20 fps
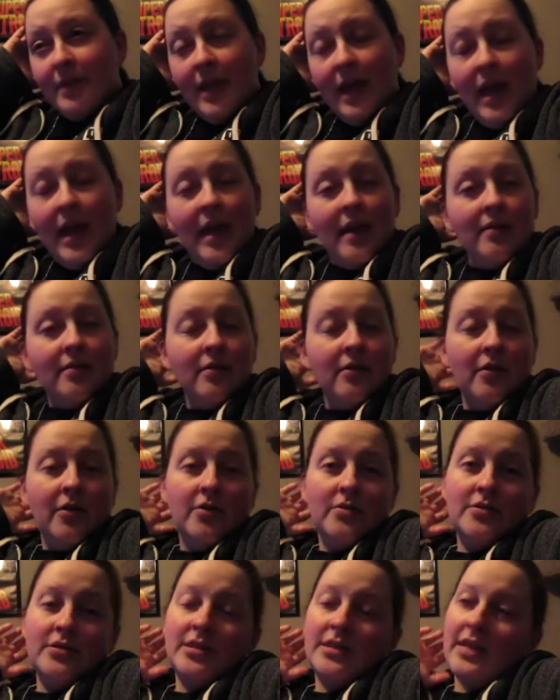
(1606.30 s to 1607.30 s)
and
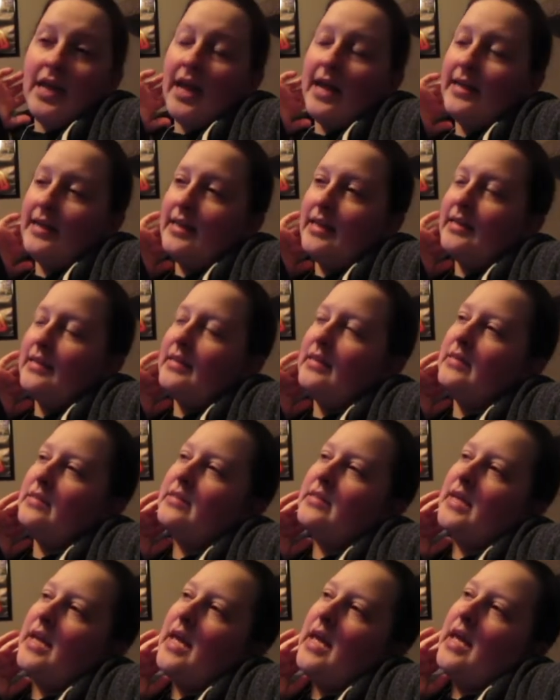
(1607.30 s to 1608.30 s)
learned that it
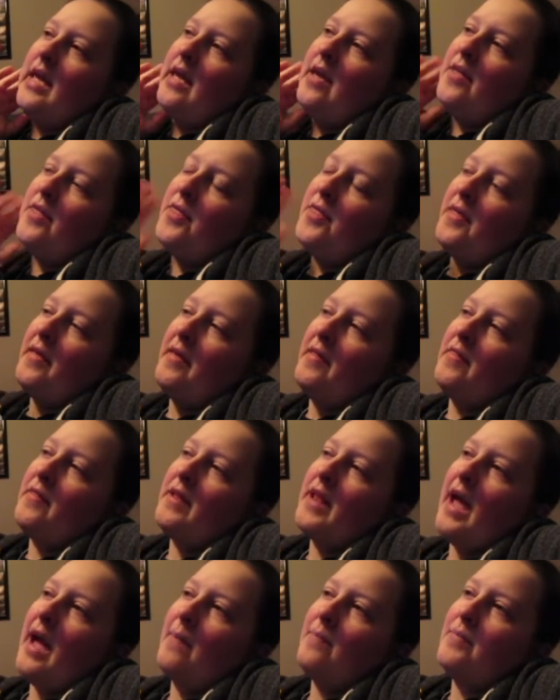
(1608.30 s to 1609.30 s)
is a thing
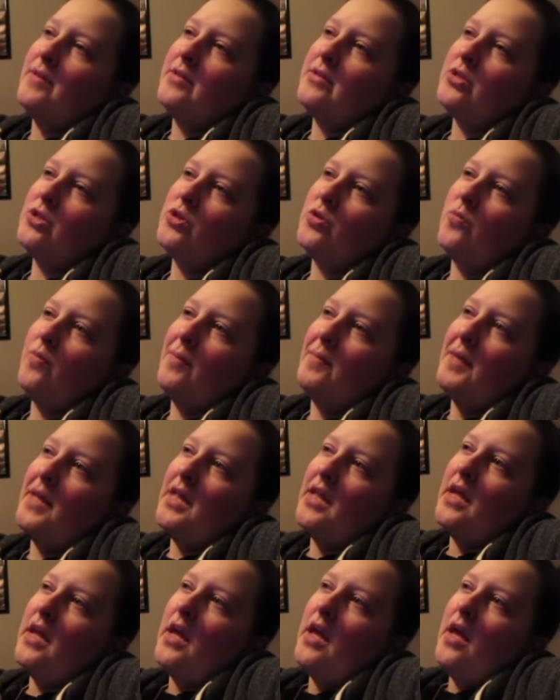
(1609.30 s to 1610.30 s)
that happens to
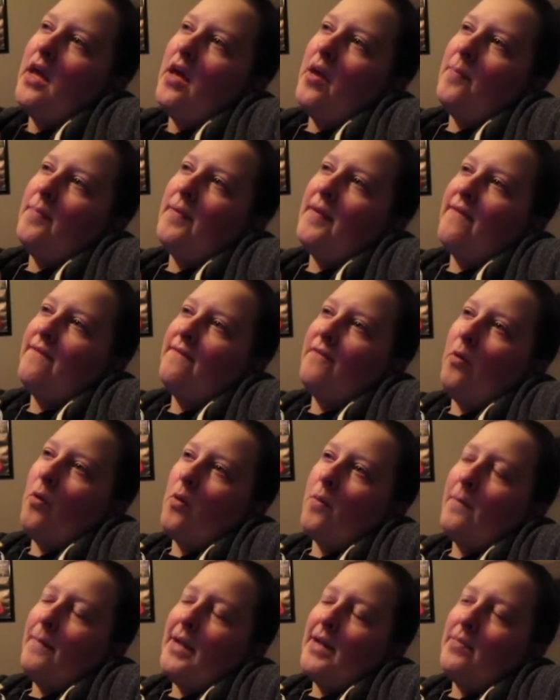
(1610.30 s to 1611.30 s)
women
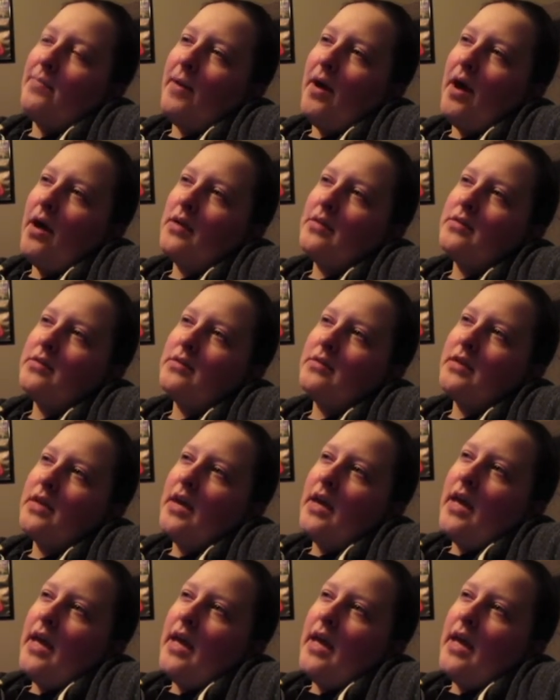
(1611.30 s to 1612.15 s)
before menopause.